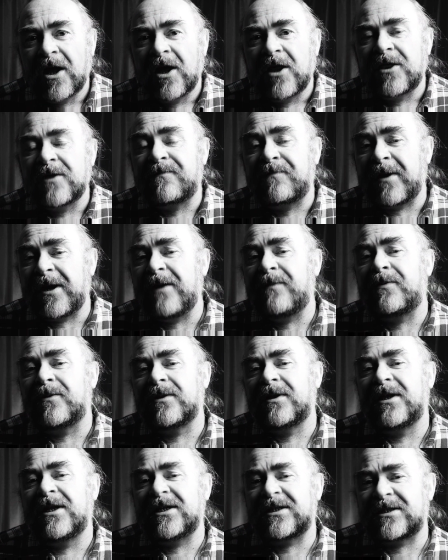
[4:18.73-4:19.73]
the people
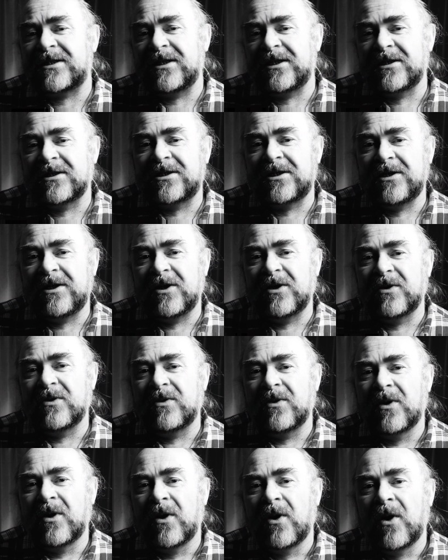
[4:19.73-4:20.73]
listening to you
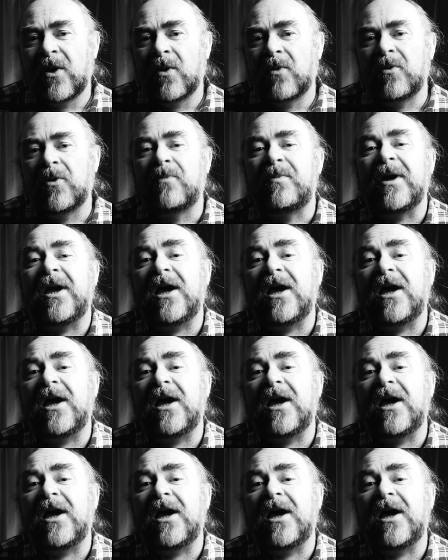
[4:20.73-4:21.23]
will be